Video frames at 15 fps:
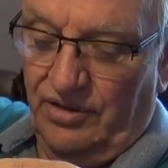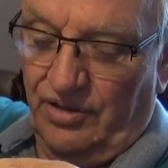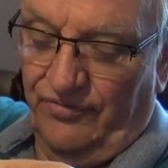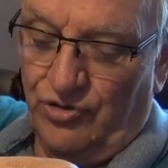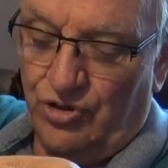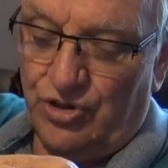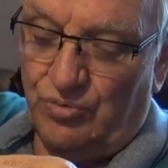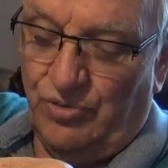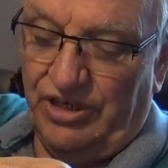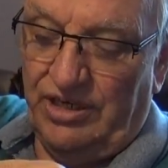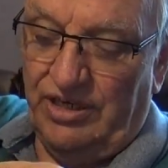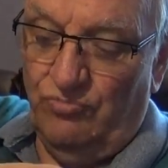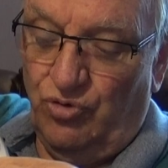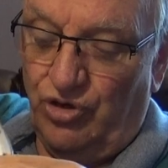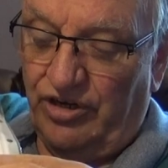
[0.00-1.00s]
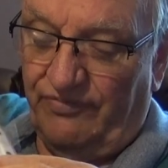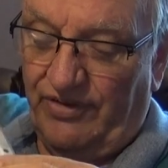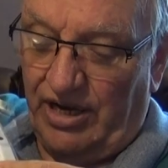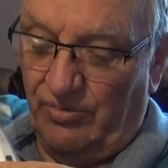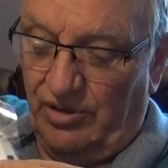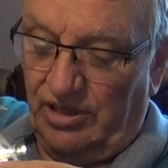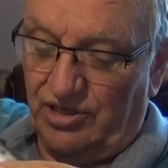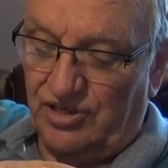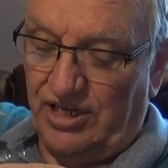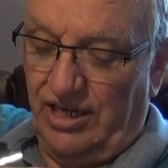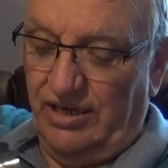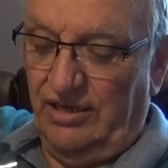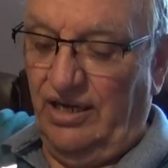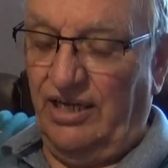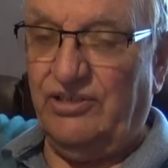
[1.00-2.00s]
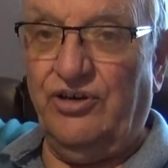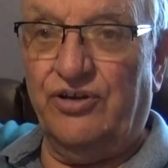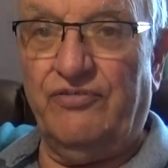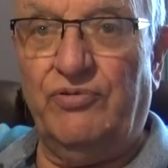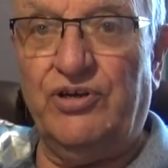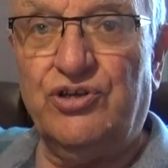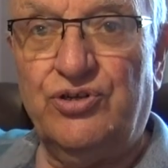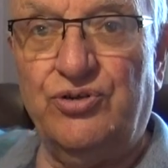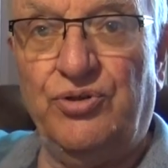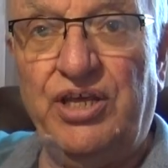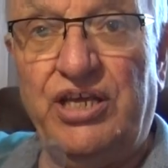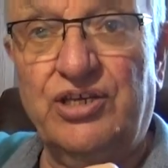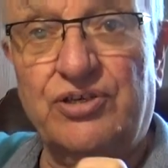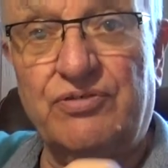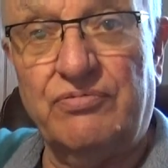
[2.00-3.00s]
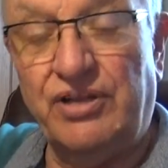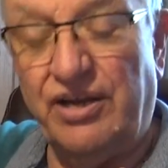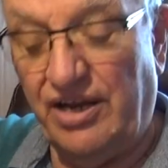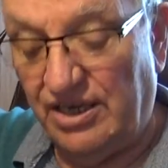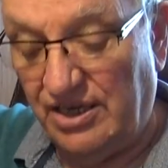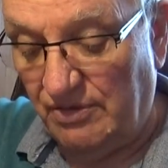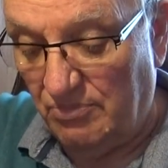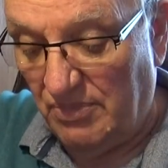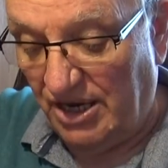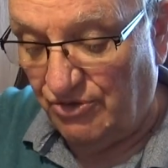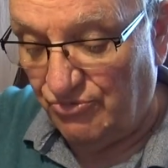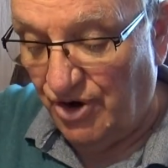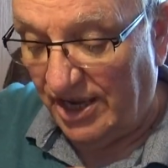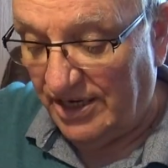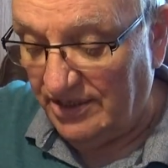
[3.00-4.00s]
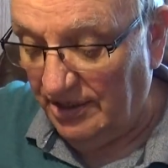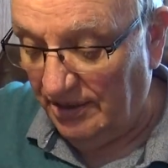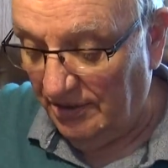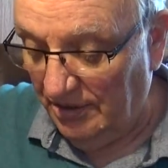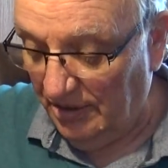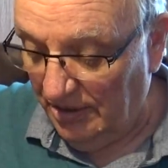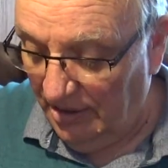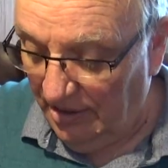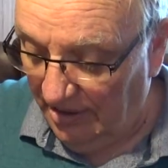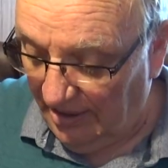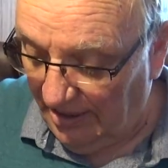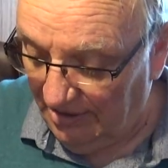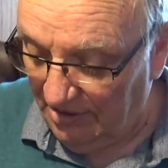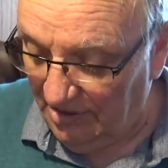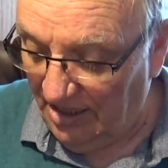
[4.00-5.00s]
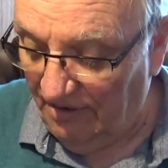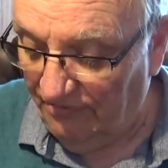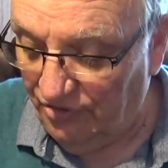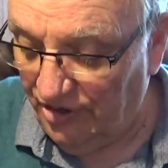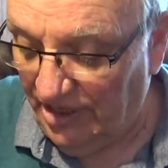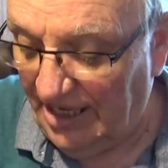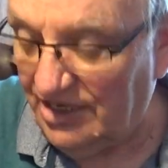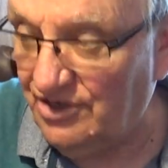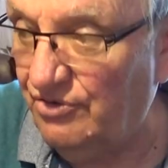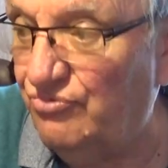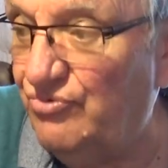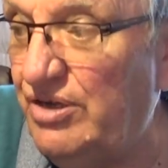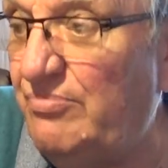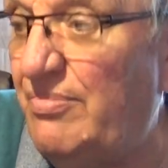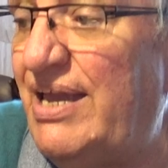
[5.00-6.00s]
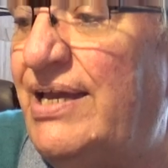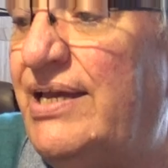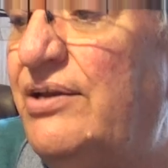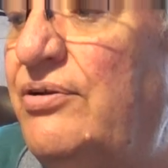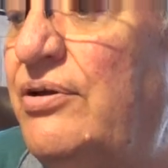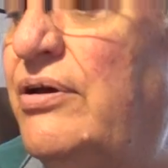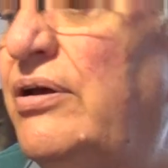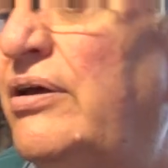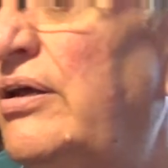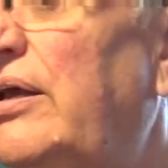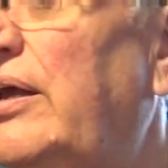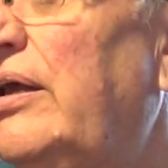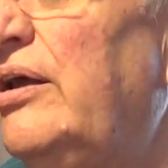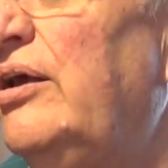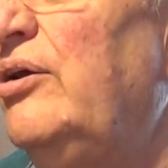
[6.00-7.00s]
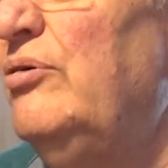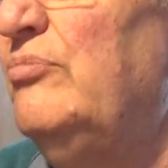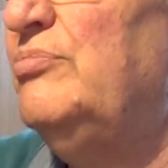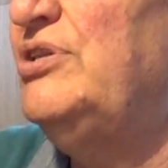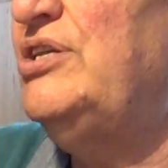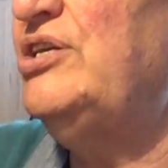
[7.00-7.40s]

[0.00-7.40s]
first one didn't work very well, because I'd got one or two things that I didn't make right, and therefore I had to remake it. But